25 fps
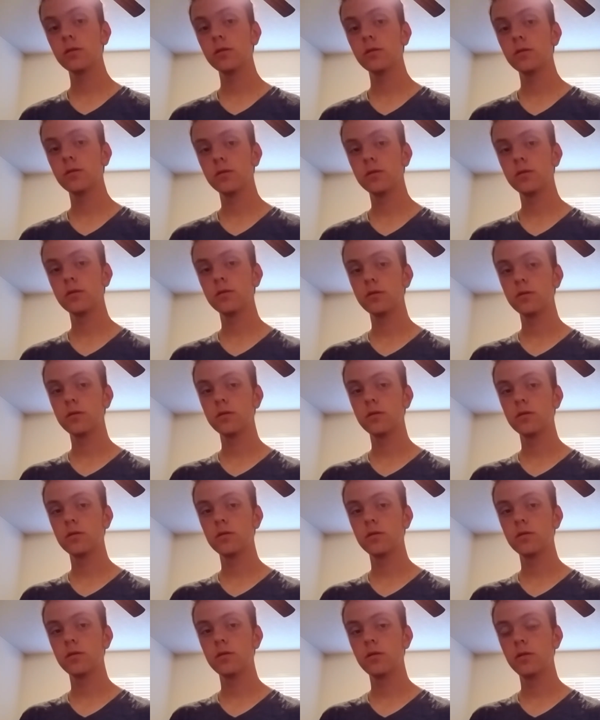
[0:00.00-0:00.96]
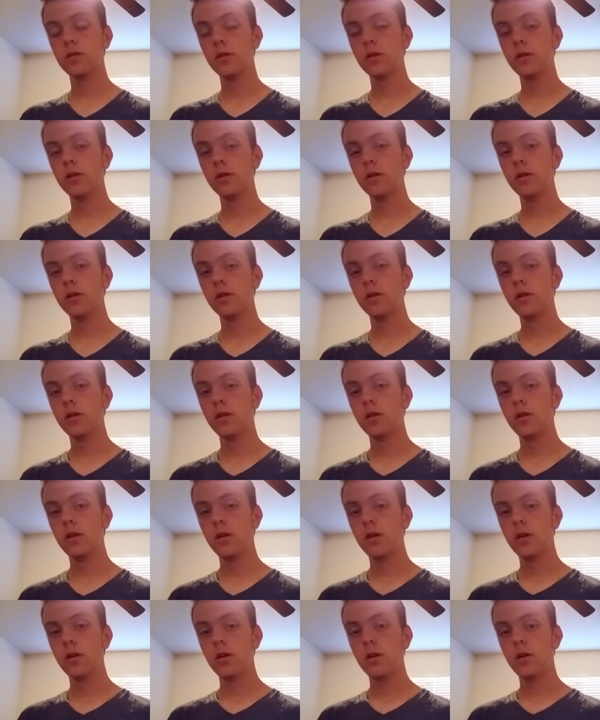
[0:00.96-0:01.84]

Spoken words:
Nothing is said.